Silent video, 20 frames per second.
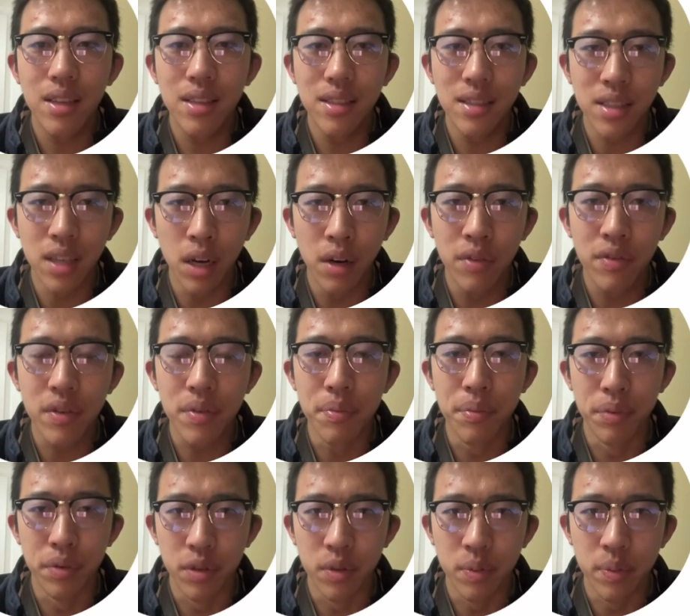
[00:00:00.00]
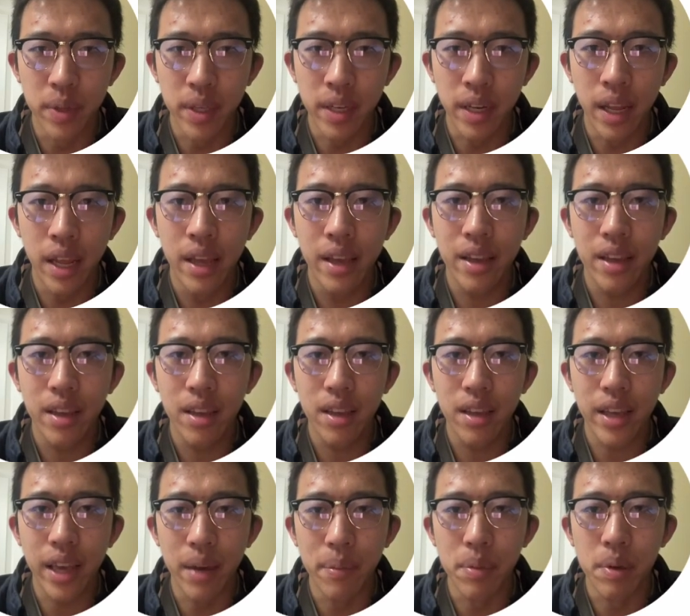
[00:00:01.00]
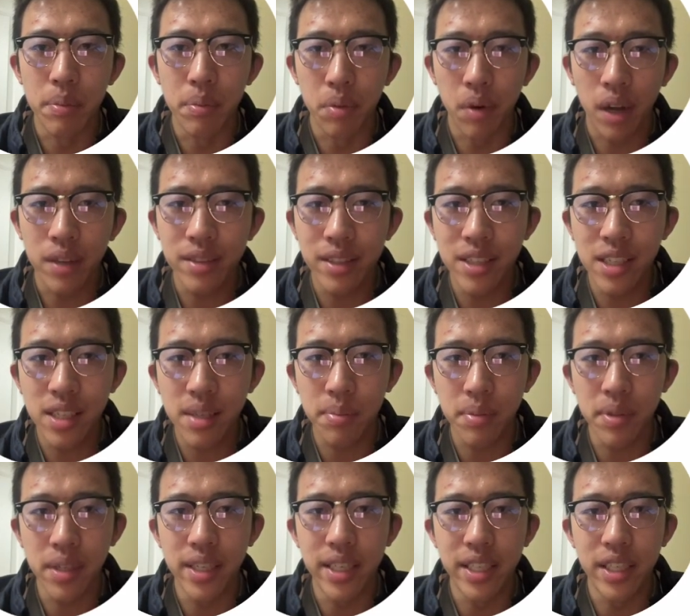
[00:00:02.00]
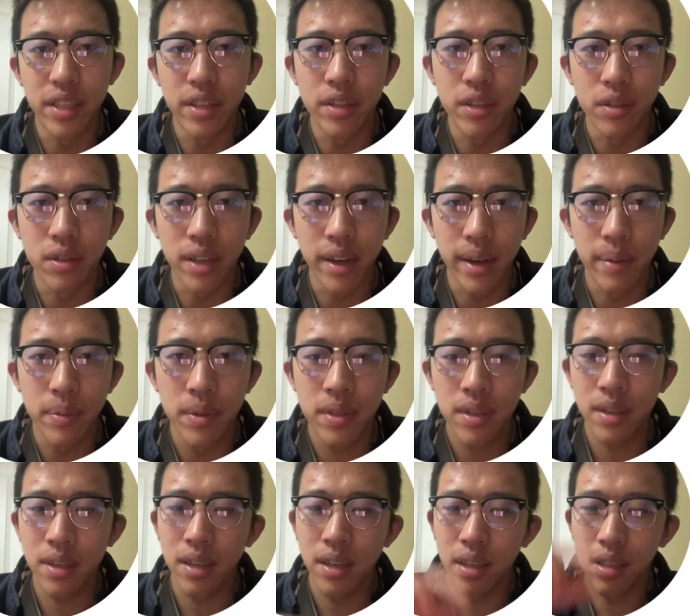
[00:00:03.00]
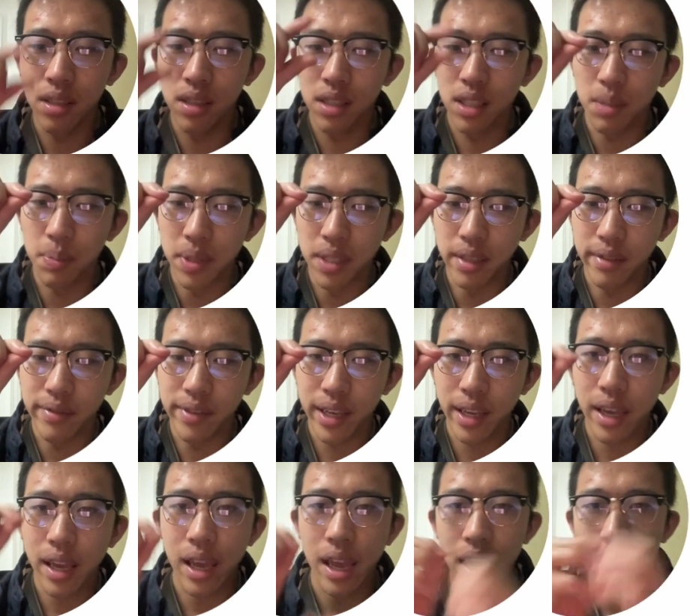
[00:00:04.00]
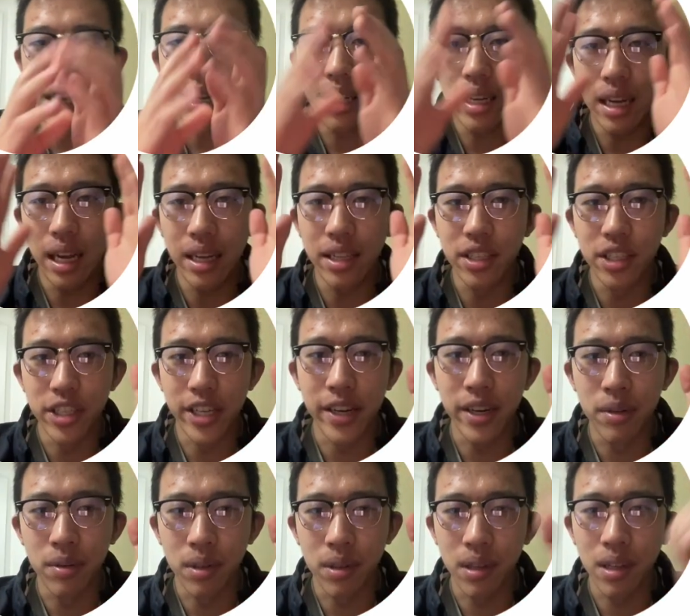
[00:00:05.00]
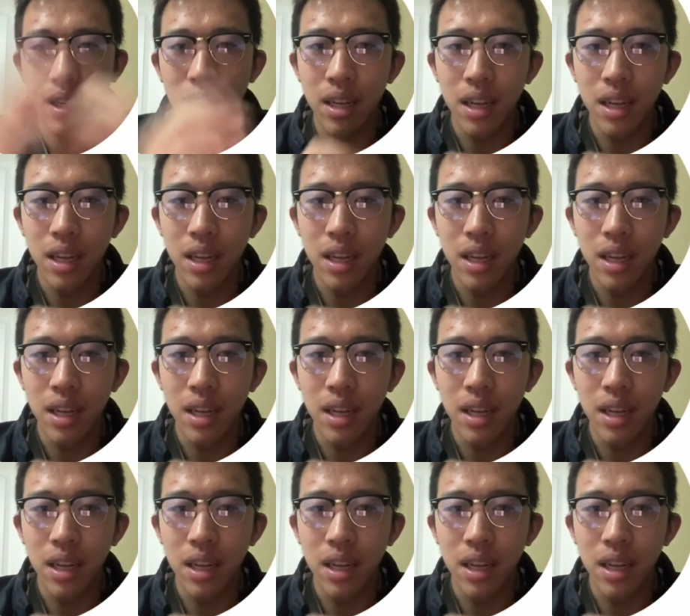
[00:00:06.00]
Self-improvement can be broadly split into two types, specific and general.